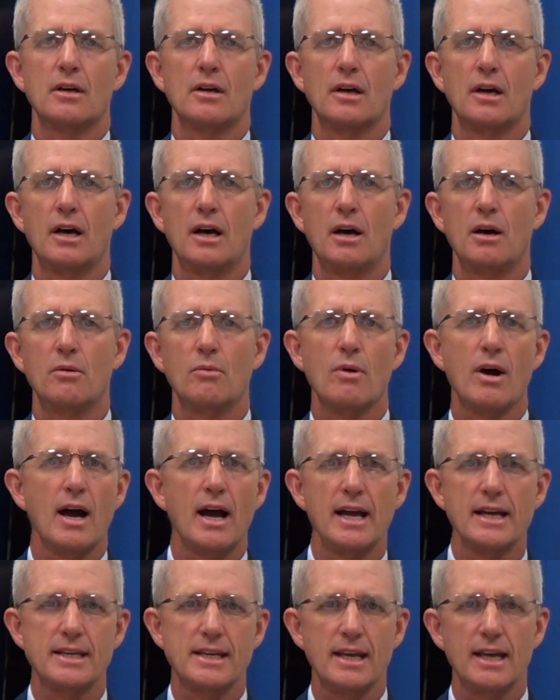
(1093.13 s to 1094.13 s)

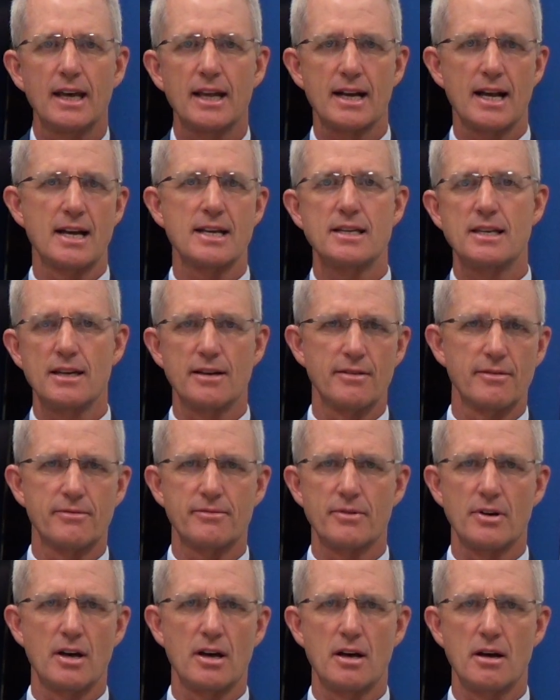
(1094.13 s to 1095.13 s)
Why can't I
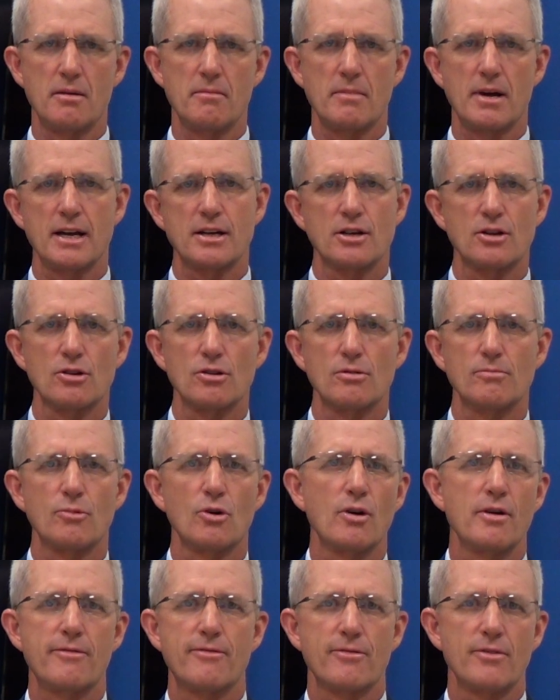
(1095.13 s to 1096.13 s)
give my
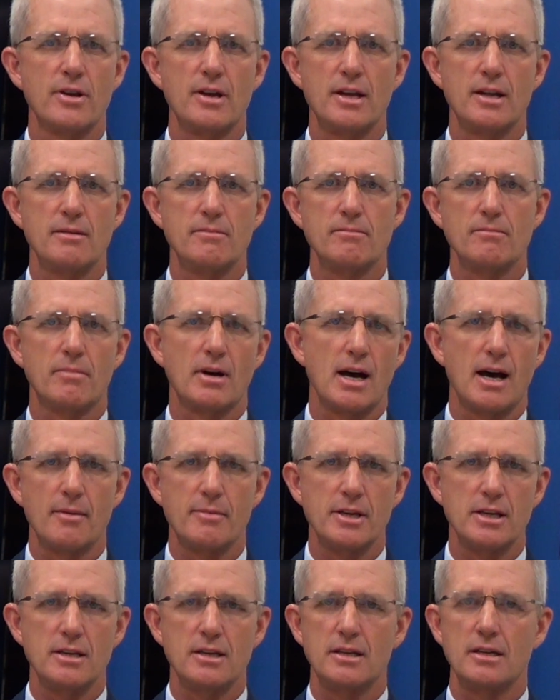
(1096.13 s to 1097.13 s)
boyfriend
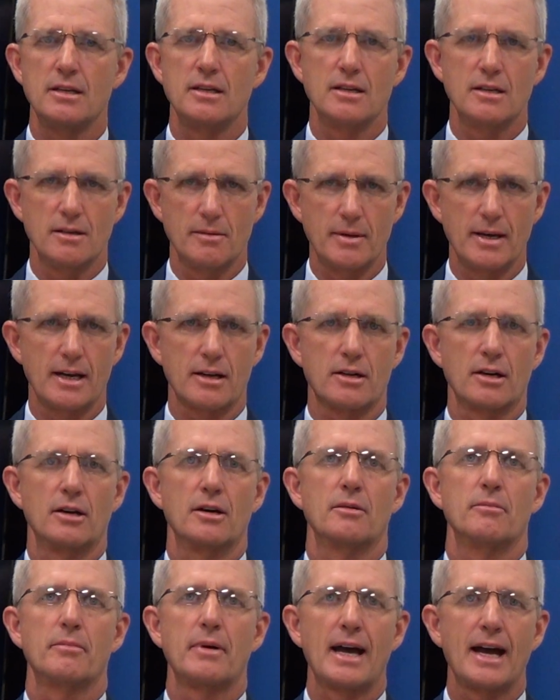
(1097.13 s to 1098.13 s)
Bobby back
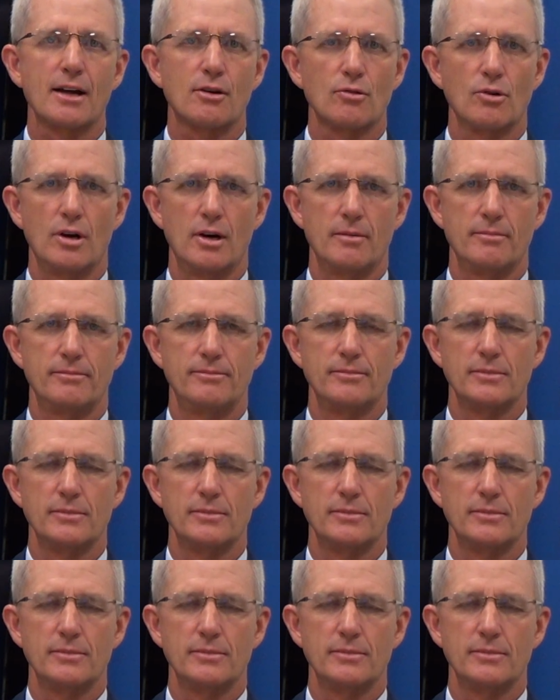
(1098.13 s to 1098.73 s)
rub?